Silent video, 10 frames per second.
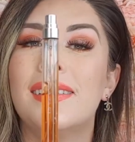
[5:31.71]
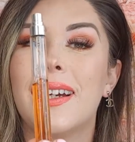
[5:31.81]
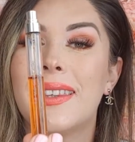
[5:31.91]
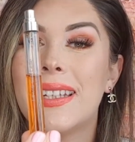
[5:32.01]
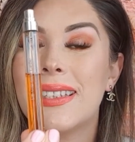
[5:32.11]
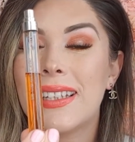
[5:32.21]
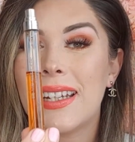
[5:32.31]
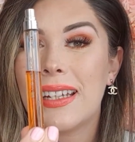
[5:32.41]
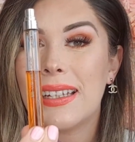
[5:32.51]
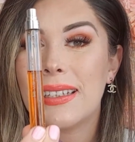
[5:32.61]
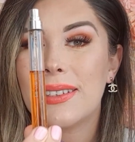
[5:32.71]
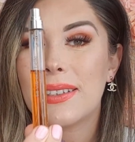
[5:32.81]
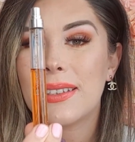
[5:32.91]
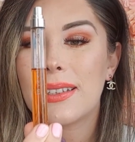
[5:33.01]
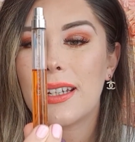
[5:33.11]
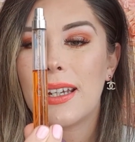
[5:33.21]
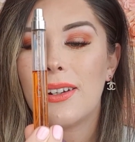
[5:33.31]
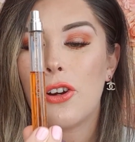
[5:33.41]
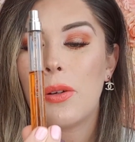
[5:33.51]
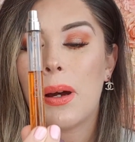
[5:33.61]
and this is
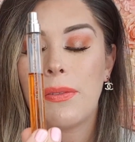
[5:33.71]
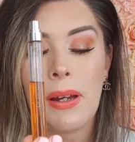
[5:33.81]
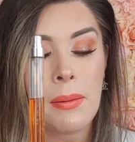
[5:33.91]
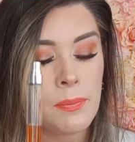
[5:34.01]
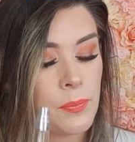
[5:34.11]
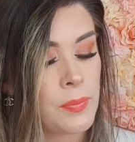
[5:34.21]
in Eau de Parfum.